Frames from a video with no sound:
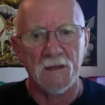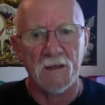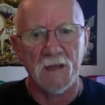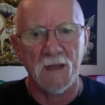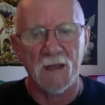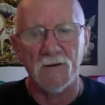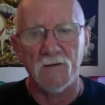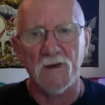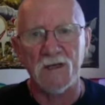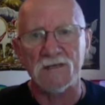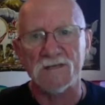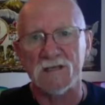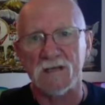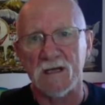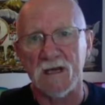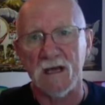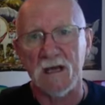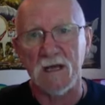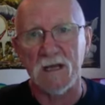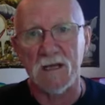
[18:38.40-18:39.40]
And grace
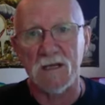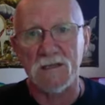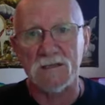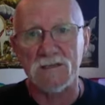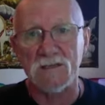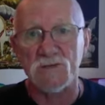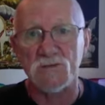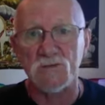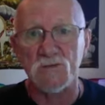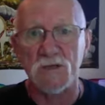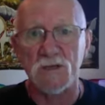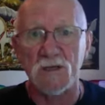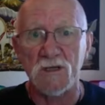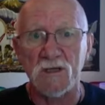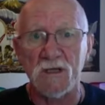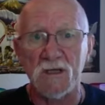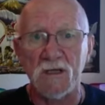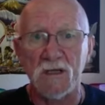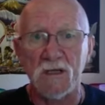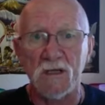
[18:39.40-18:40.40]
and ease is
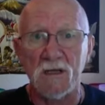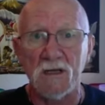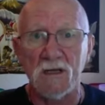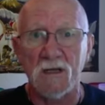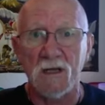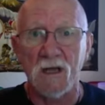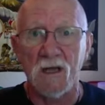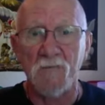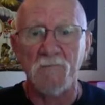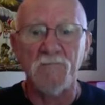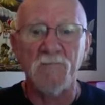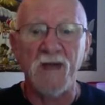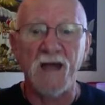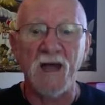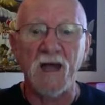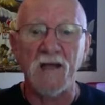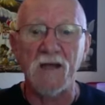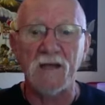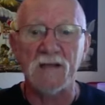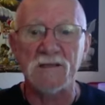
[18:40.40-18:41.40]
really a
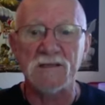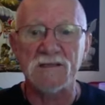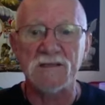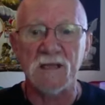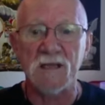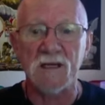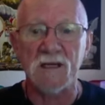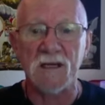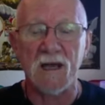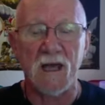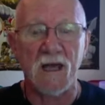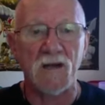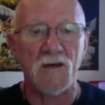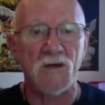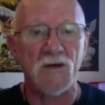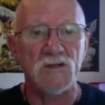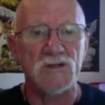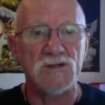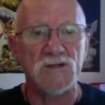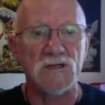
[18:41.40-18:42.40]
balancing
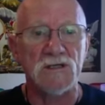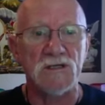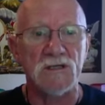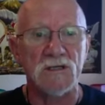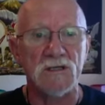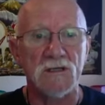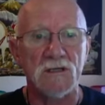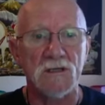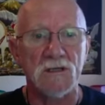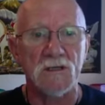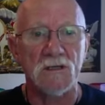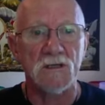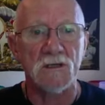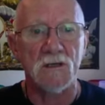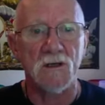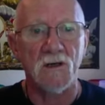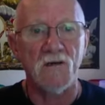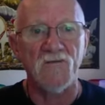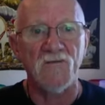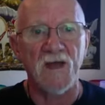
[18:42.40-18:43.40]
energy
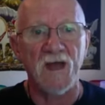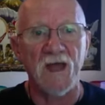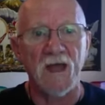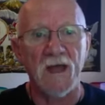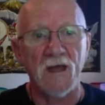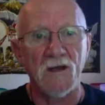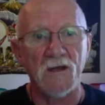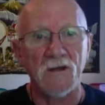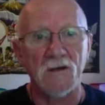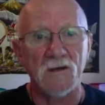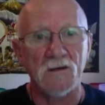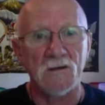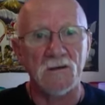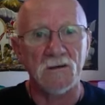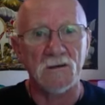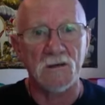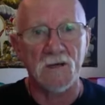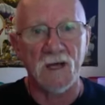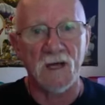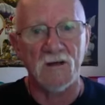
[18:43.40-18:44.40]
of anger
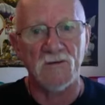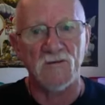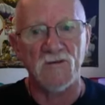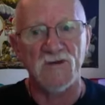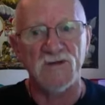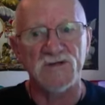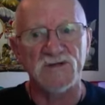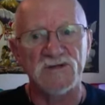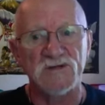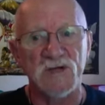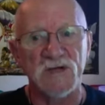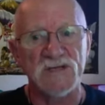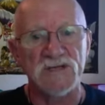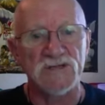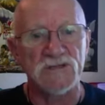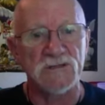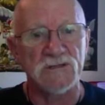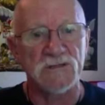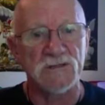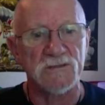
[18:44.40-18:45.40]
and
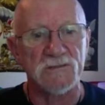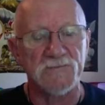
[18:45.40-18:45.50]
restriction.